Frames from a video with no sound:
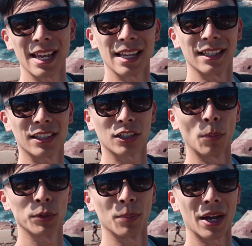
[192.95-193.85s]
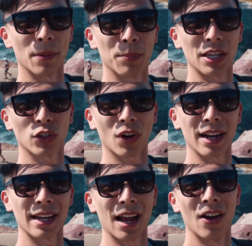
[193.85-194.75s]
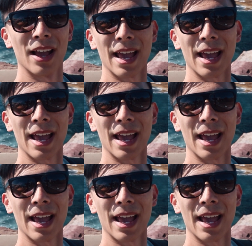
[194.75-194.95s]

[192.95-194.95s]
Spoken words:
It's sculpture by the beach right now,